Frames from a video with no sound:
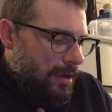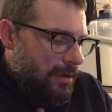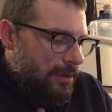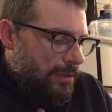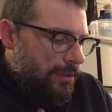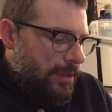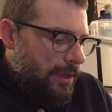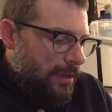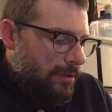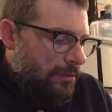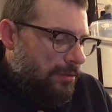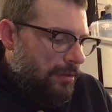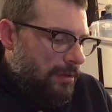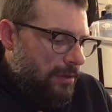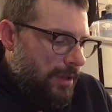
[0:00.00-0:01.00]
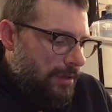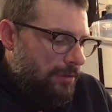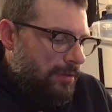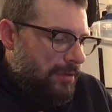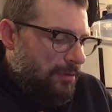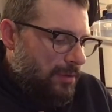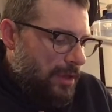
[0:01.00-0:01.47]
these
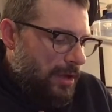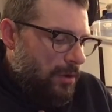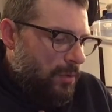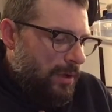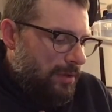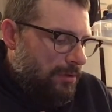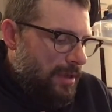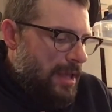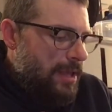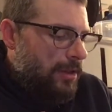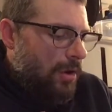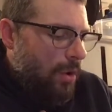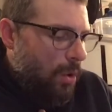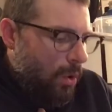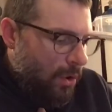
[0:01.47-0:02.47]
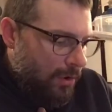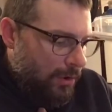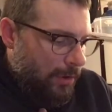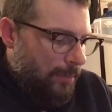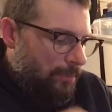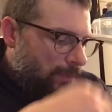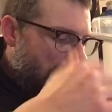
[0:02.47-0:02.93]
list of liquids in
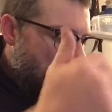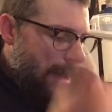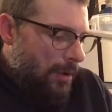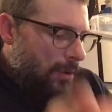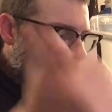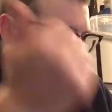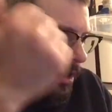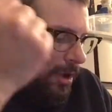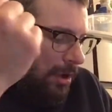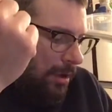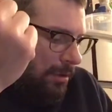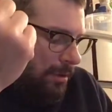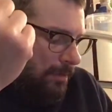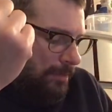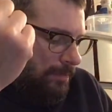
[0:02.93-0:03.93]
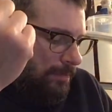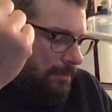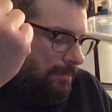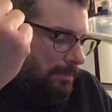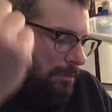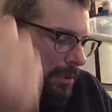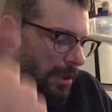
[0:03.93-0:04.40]
order: alcohol,
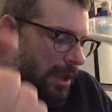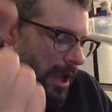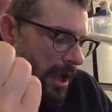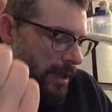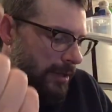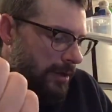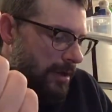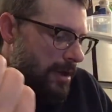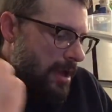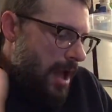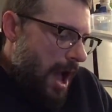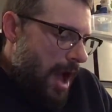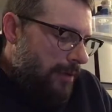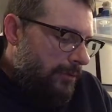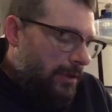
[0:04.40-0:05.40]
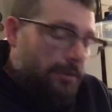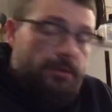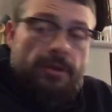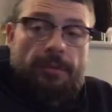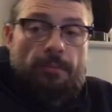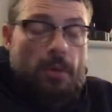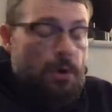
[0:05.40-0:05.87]
blood,
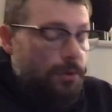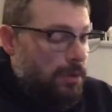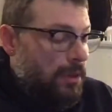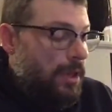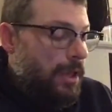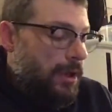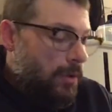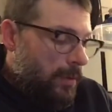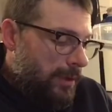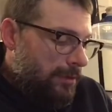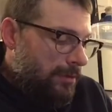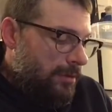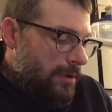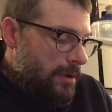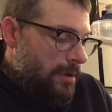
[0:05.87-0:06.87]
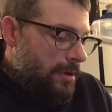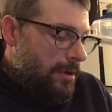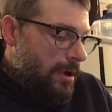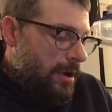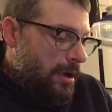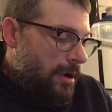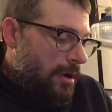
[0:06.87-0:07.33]
obviously both liquids.
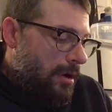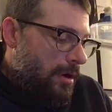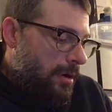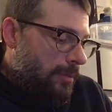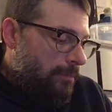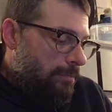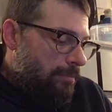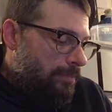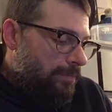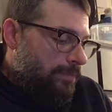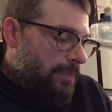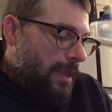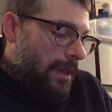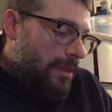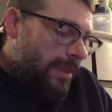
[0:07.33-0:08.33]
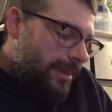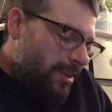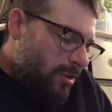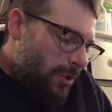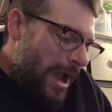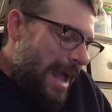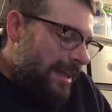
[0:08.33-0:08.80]
Then
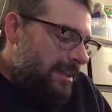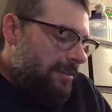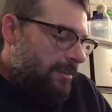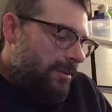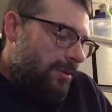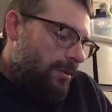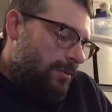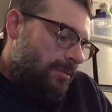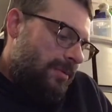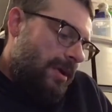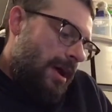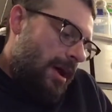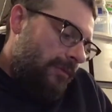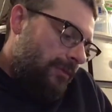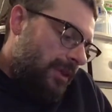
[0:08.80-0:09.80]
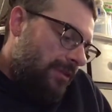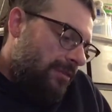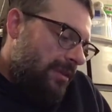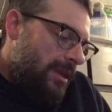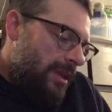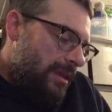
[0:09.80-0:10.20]
gratitude, obviously